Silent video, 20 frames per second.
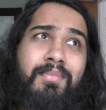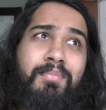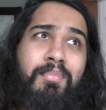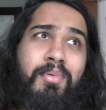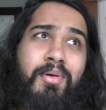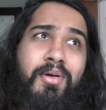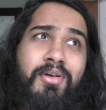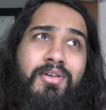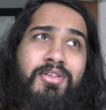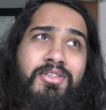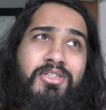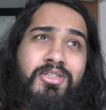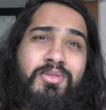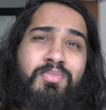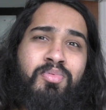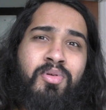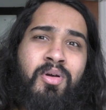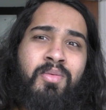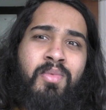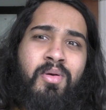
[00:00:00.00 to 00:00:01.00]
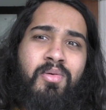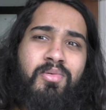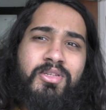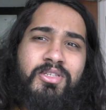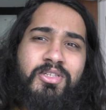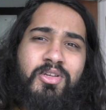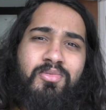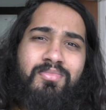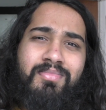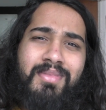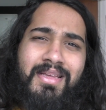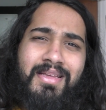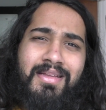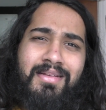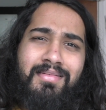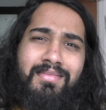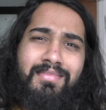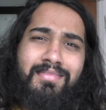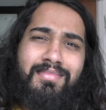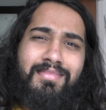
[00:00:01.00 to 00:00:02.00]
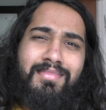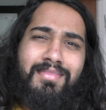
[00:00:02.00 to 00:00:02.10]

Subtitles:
because this promo was so mean.